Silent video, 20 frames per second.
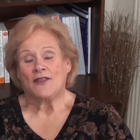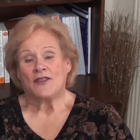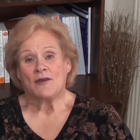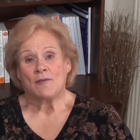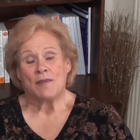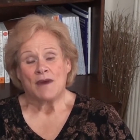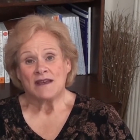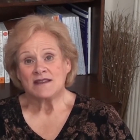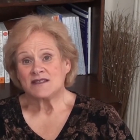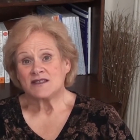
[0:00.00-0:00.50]
the
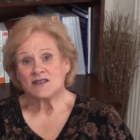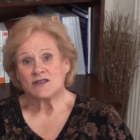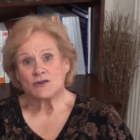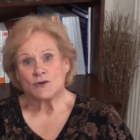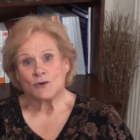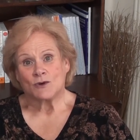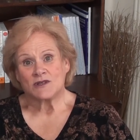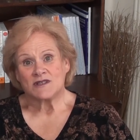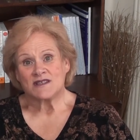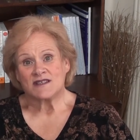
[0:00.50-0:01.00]
best
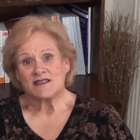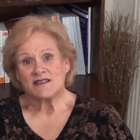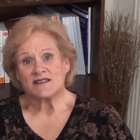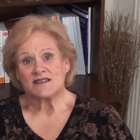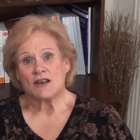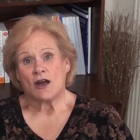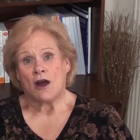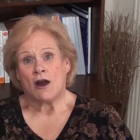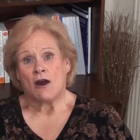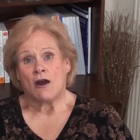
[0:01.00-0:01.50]

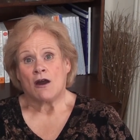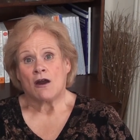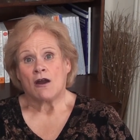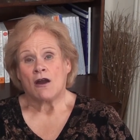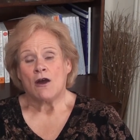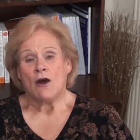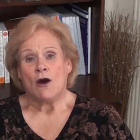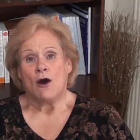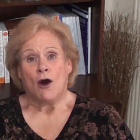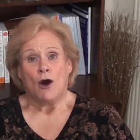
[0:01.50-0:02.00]
sources are
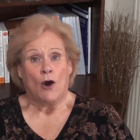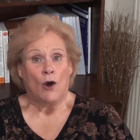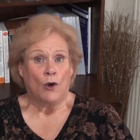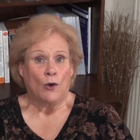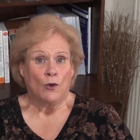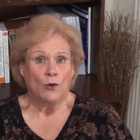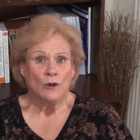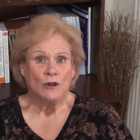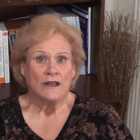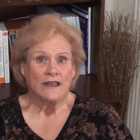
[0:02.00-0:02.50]

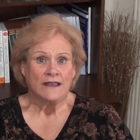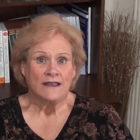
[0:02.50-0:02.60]
whole